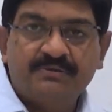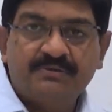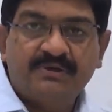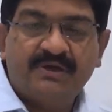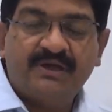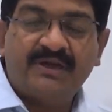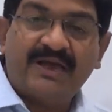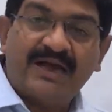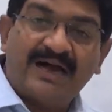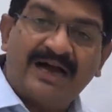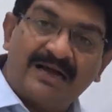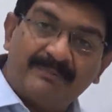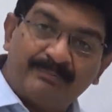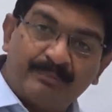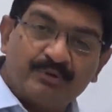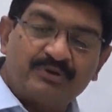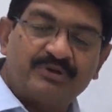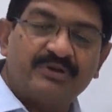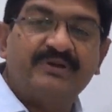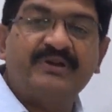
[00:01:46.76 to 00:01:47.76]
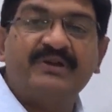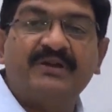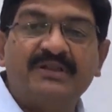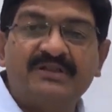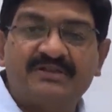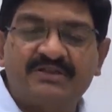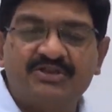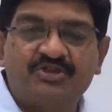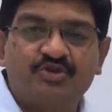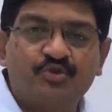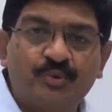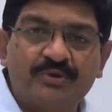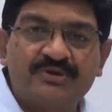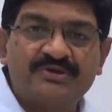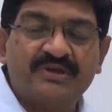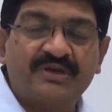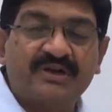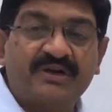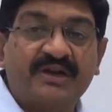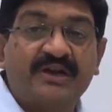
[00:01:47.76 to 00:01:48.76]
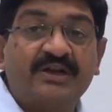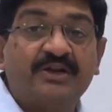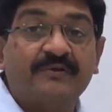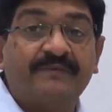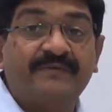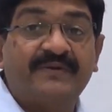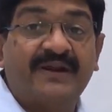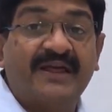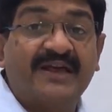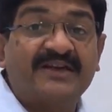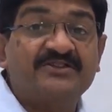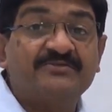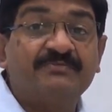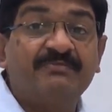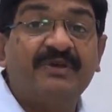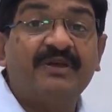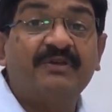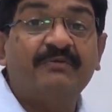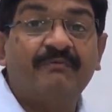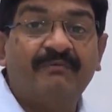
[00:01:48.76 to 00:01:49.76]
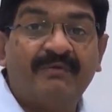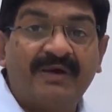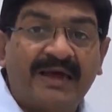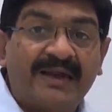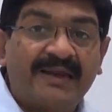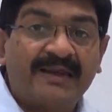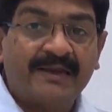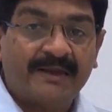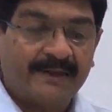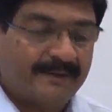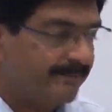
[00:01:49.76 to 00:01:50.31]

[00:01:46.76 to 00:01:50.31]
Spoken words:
in a hypothetical situation, rate of tax may vary.